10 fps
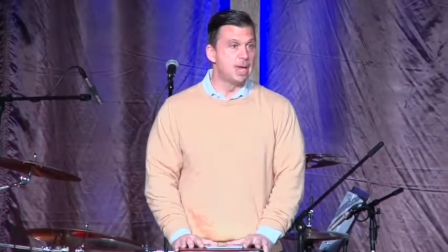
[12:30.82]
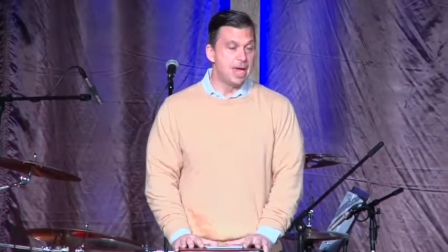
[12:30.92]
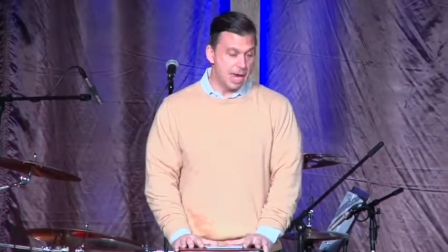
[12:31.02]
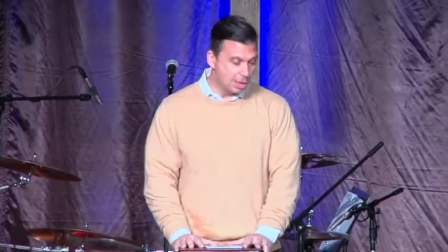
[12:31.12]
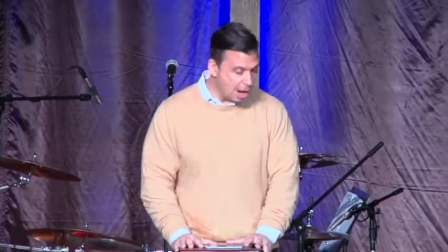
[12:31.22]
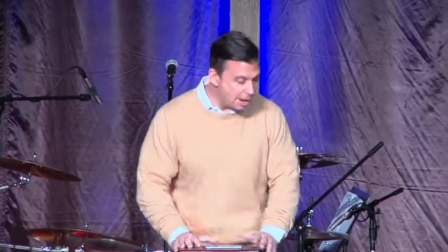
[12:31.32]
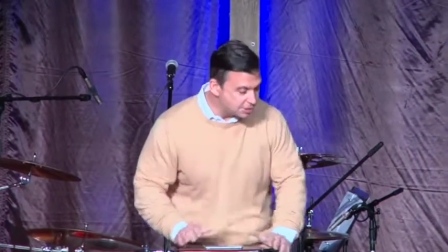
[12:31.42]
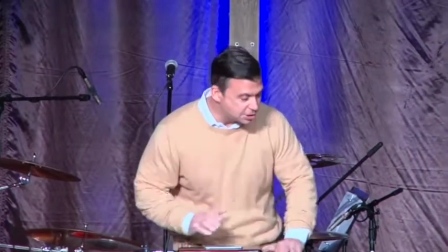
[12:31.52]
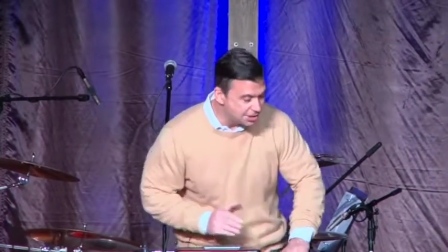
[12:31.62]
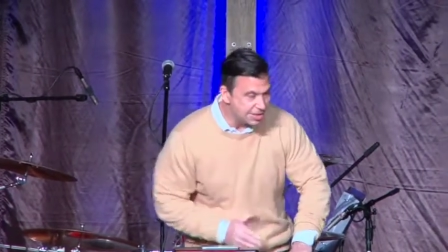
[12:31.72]
And
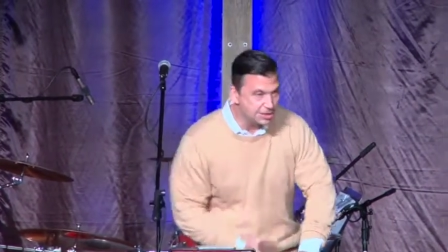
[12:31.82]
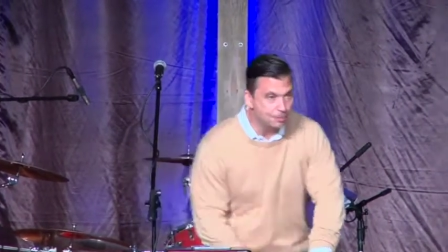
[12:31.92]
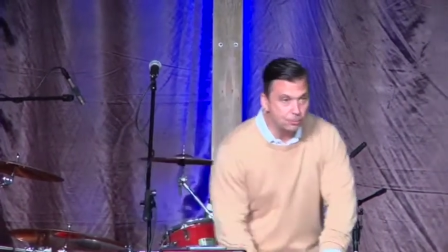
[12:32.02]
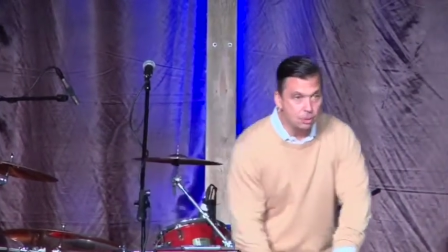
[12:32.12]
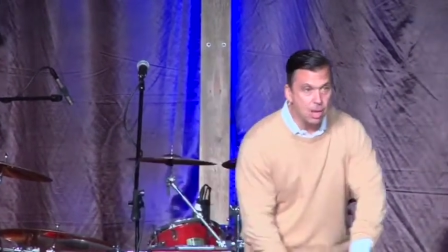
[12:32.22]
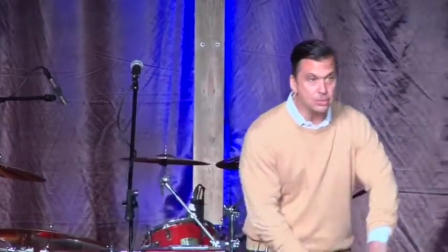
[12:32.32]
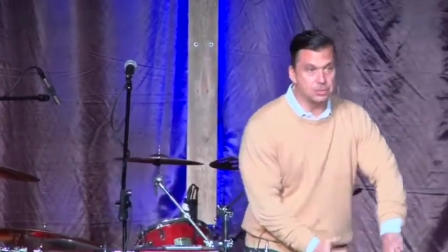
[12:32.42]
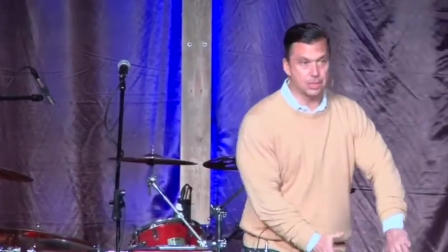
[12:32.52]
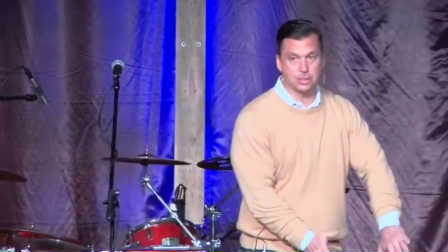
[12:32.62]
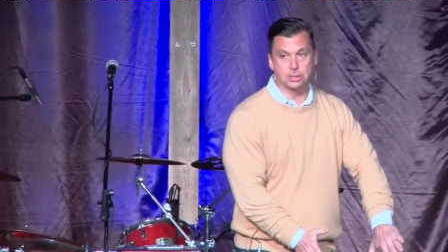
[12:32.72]
obviously, that's a
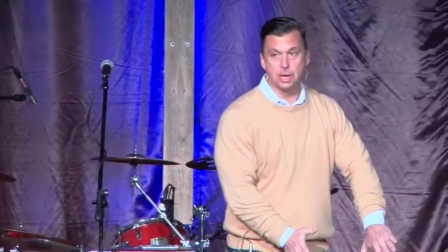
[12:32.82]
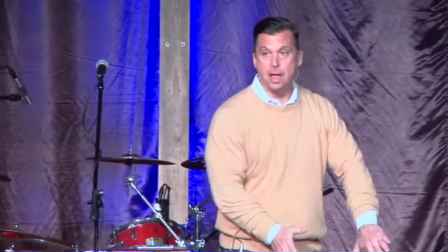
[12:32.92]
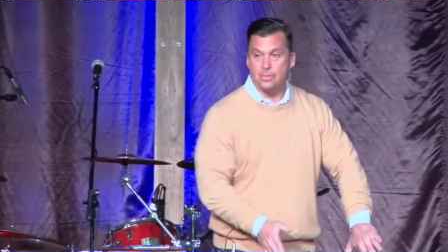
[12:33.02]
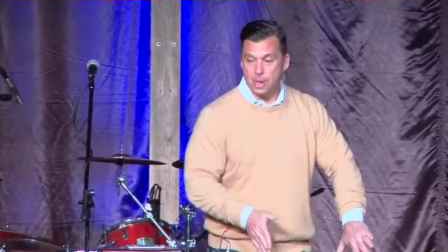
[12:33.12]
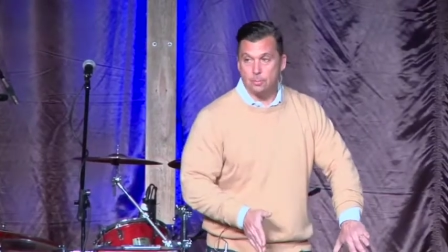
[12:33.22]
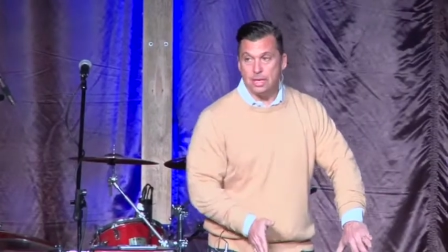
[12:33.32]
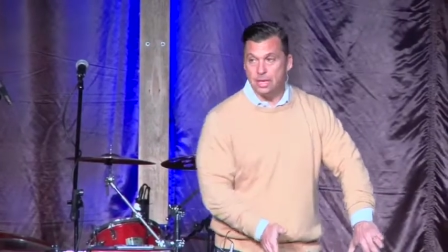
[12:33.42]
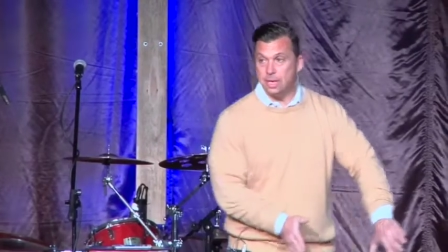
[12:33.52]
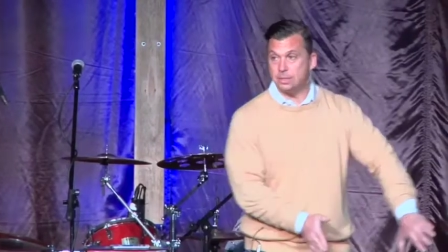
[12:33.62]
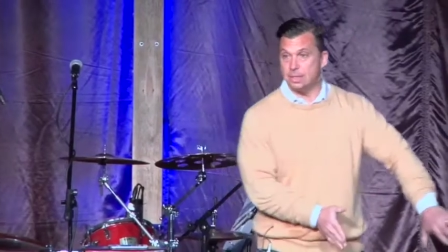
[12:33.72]
process that we
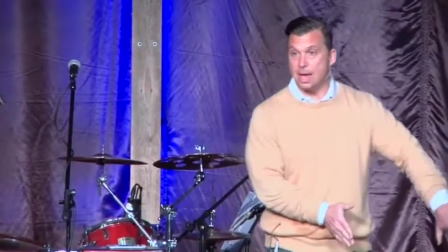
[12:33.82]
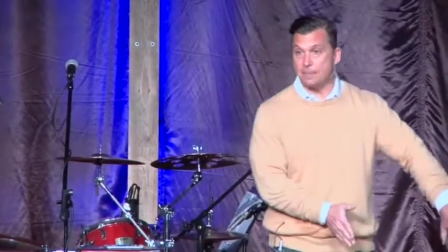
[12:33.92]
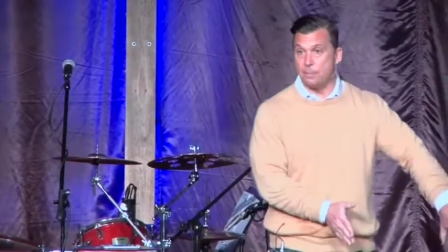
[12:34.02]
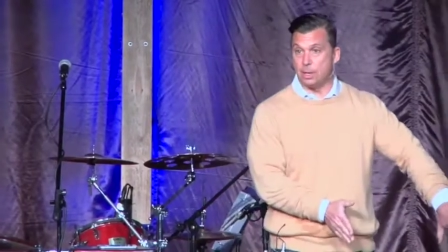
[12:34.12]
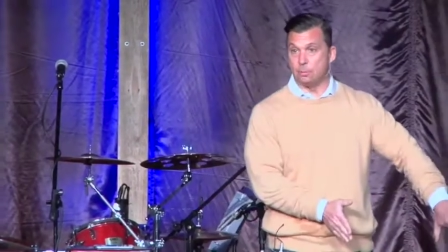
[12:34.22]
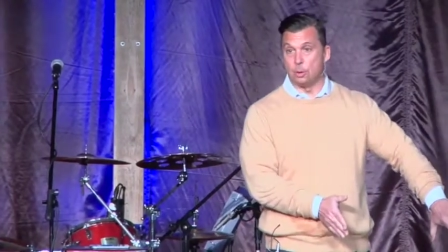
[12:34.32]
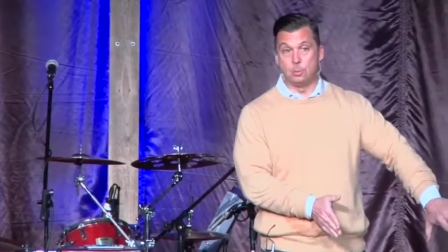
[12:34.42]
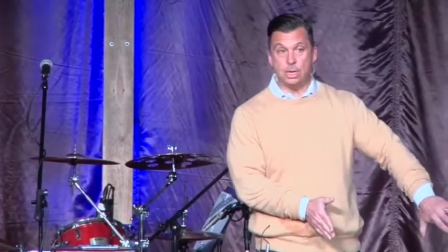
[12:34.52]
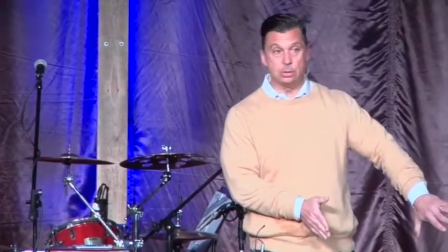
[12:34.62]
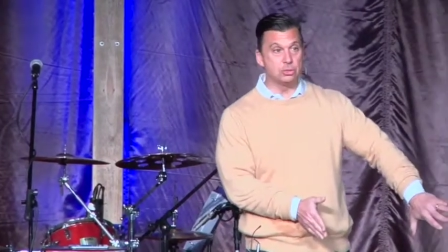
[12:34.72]
get to that point where
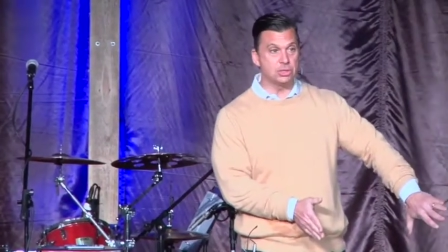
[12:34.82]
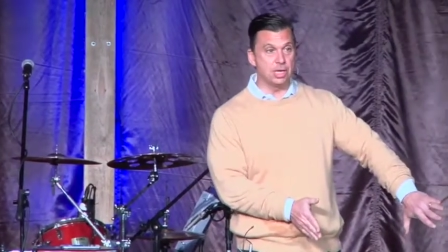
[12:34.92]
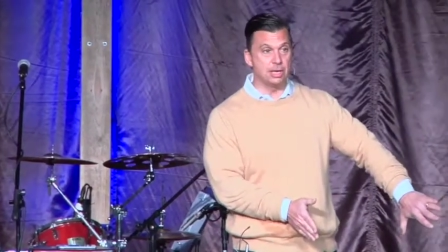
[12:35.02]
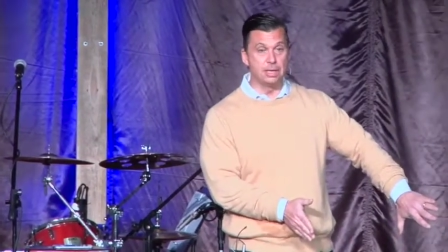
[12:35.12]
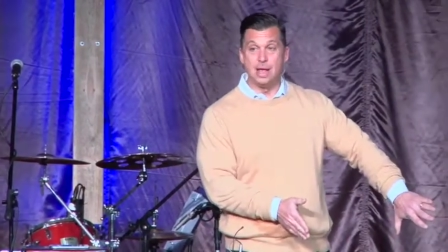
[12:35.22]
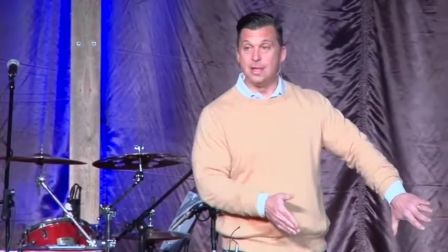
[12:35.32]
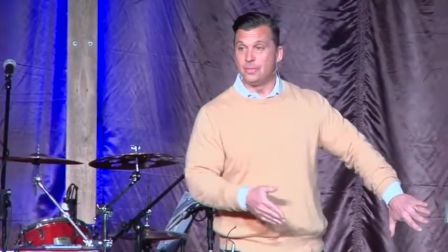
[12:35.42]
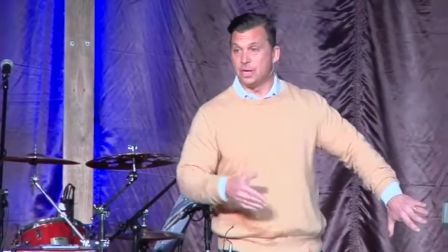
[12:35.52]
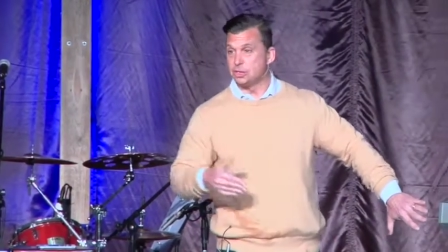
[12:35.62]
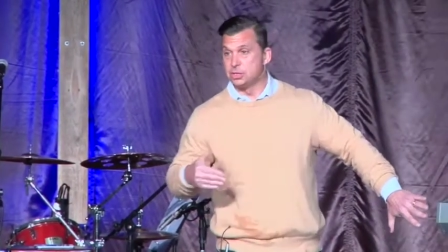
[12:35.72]
we understand
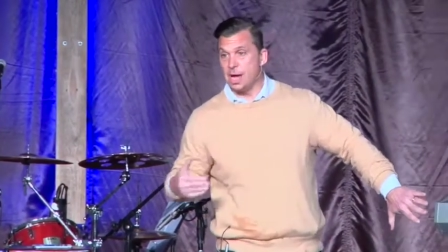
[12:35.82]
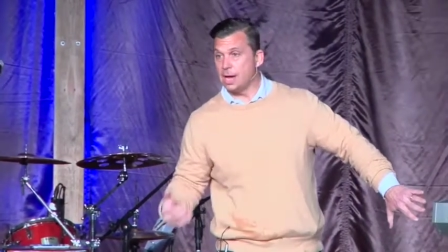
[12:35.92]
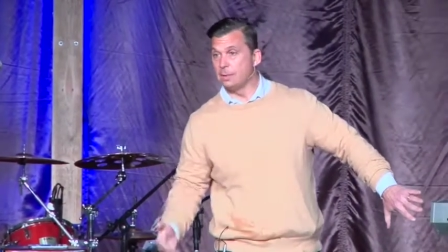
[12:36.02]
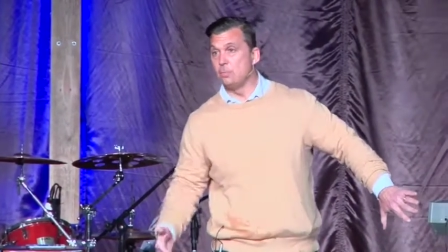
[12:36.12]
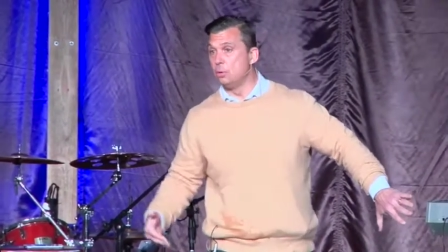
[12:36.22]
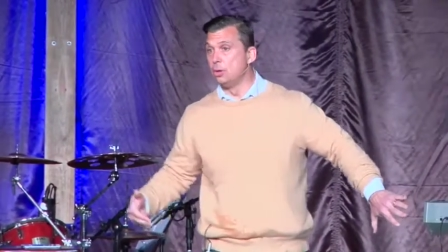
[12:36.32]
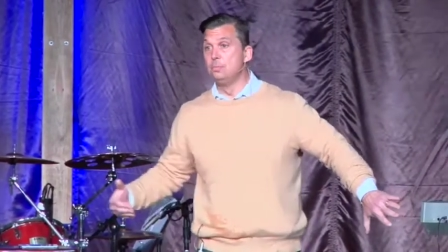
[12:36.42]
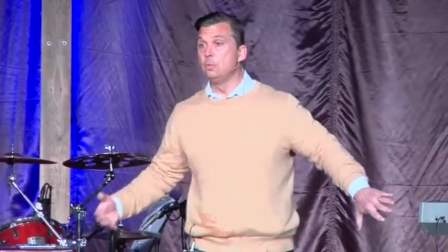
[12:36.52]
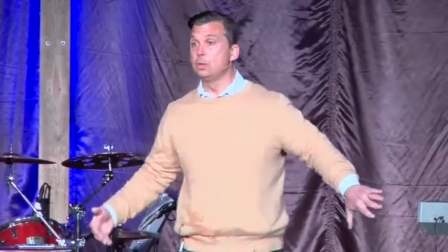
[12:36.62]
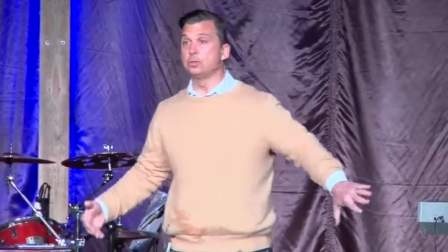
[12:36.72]
that it's dying more and
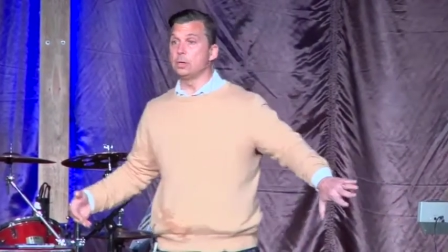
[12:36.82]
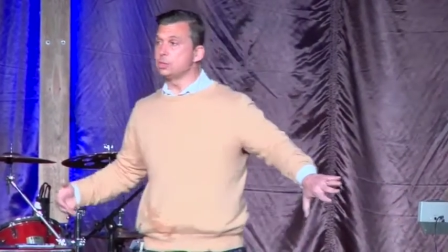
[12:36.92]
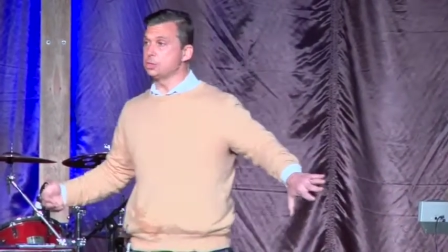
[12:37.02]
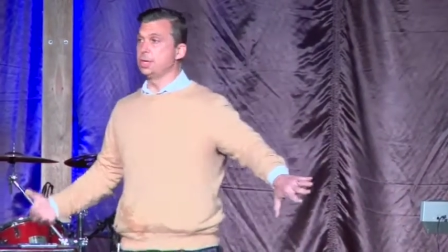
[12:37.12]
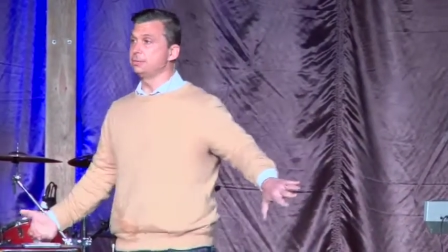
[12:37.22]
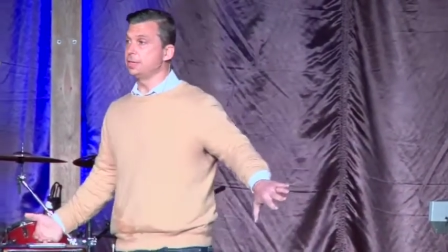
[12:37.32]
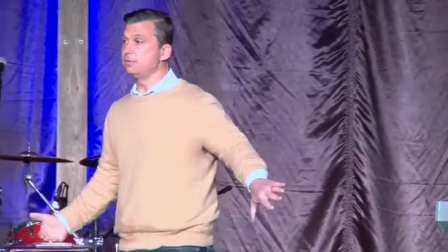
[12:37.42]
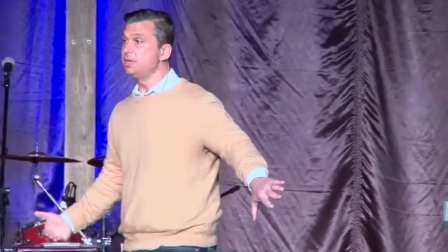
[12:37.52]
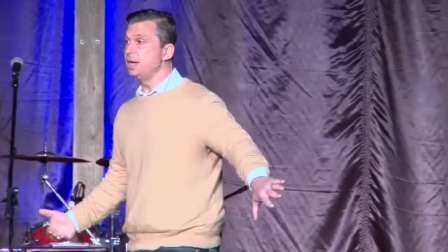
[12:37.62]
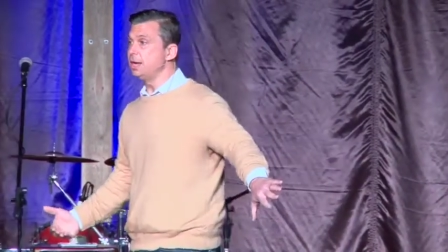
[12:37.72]
more to ourselves
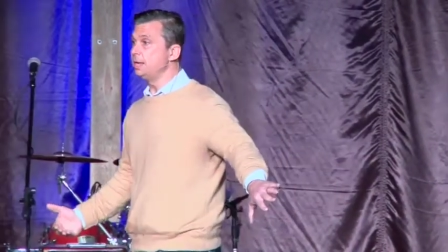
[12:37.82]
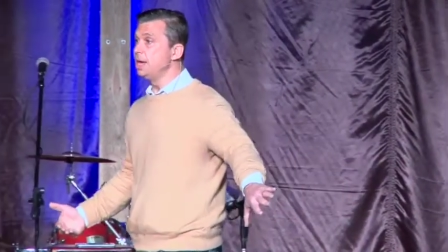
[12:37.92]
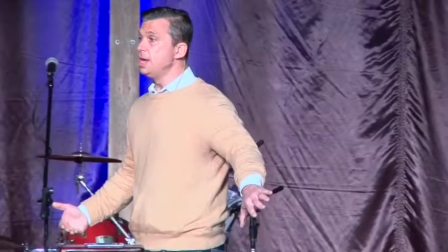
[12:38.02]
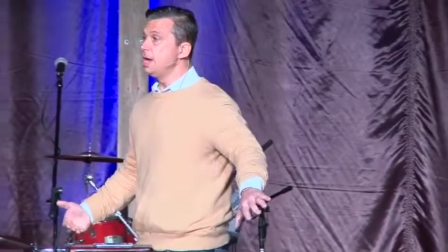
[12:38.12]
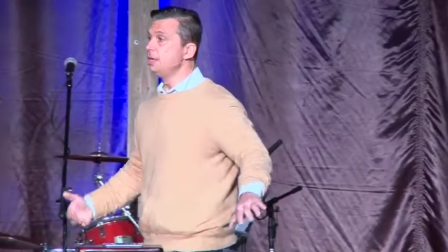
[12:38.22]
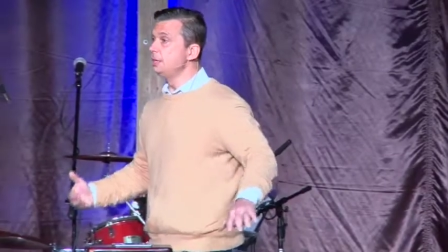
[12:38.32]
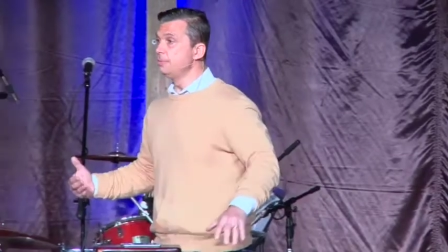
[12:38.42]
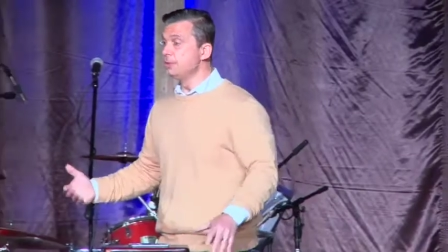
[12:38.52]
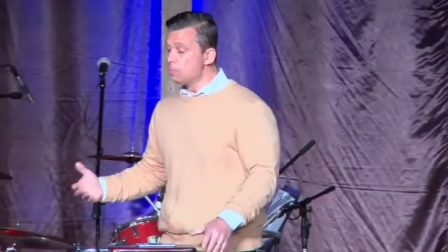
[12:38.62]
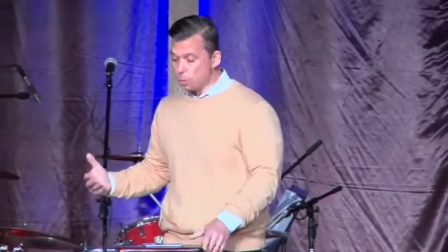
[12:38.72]
every day and
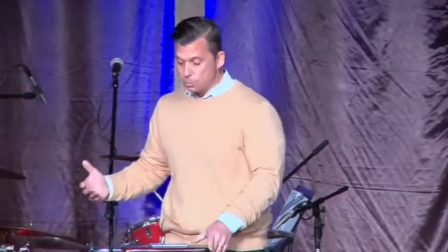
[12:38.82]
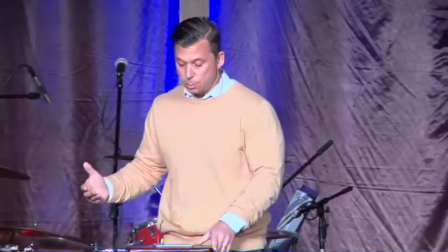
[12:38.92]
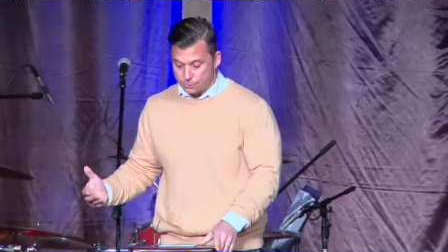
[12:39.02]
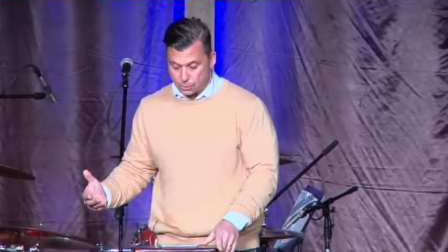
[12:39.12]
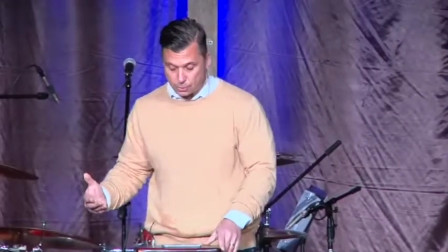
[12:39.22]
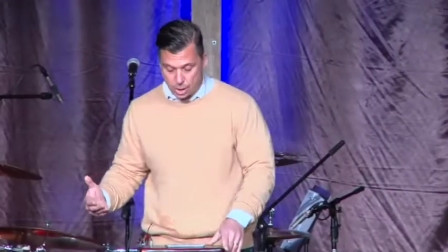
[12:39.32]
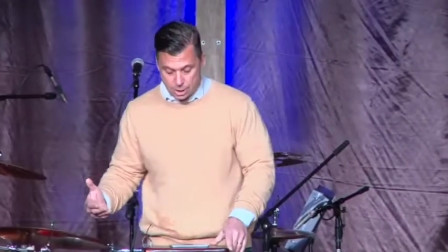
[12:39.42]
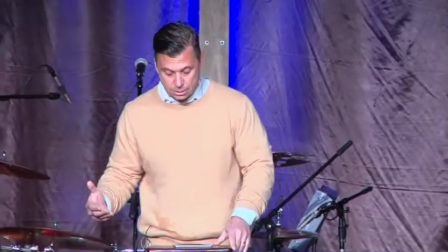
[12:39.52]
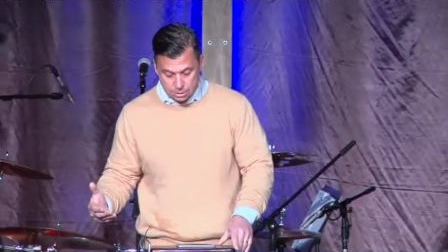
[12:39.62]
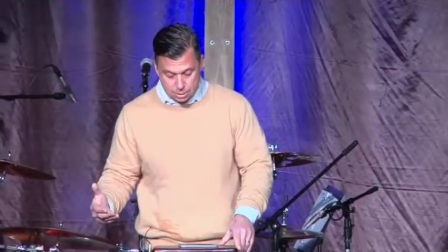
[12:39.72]
living more and more for
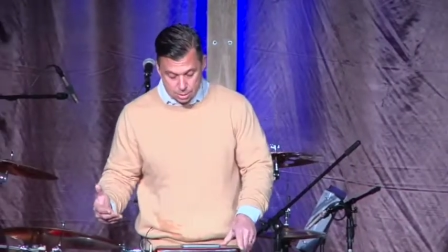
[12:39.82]
Christ.